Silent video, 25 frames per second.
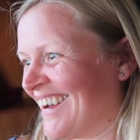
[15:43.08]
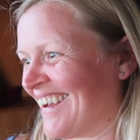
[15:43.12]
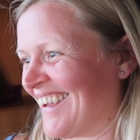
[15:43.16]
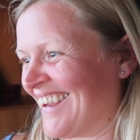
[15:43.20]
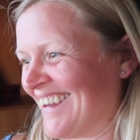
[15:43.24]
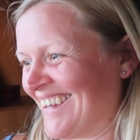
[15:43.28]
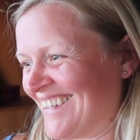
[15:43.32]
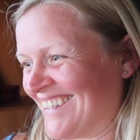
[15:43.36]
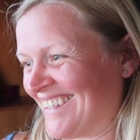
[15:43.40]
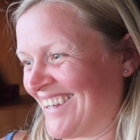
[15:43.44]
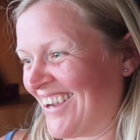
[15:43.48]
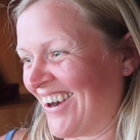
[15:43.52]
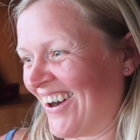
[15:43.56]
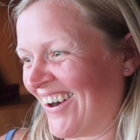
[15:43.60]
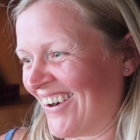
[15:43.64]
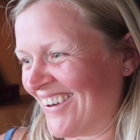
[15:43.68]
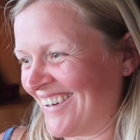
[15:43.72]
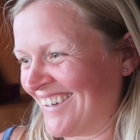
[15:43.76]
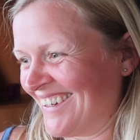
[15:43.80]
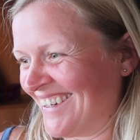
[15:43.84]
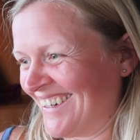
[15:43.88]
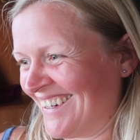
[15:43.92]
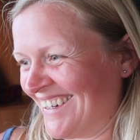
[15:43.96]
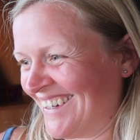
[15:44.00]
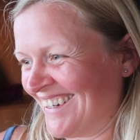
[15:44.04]
He's
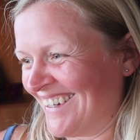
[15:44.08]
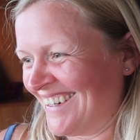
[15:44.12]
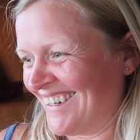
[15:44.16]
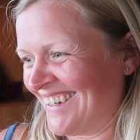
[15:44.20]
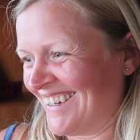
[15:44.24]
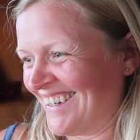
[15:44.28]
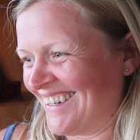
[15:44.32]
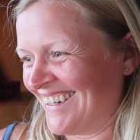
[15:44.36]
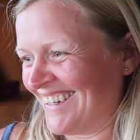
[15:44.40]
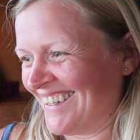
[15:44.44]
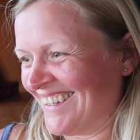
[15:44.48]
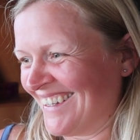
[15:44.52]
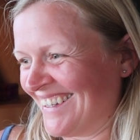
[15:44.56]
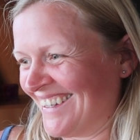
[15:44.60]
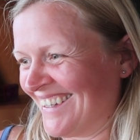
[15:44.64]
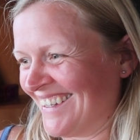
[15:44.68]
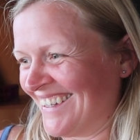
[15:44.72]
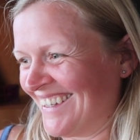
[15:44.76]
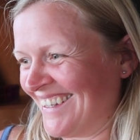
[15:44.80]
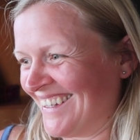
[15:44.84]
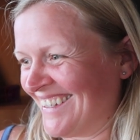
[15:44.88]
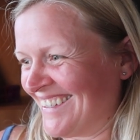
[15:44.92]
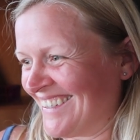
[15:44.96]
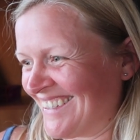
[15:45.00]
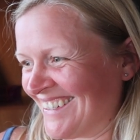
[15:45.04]
gone.
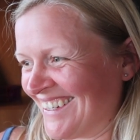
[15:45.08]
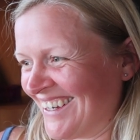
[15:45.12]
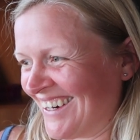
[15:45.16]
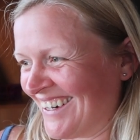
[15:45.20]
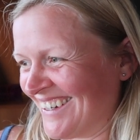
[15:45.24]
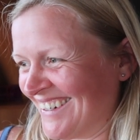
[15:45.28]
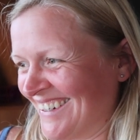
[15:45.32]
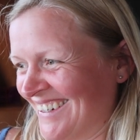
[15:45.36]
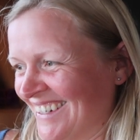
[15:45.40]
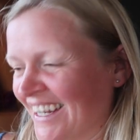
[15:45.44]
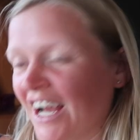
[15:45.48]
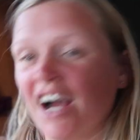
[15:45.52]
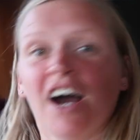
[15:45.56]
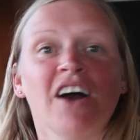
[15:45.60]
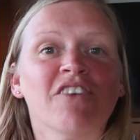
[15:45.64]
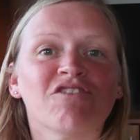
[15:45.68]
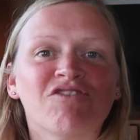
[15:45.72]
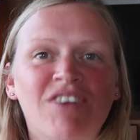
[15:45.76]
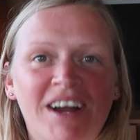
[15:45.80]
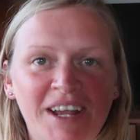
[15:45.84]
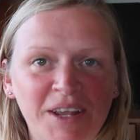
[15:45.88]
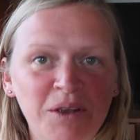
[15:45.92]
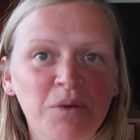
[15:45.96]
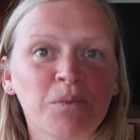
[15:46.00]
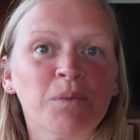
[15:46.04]

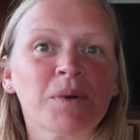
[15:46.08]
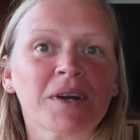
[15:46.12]
Right,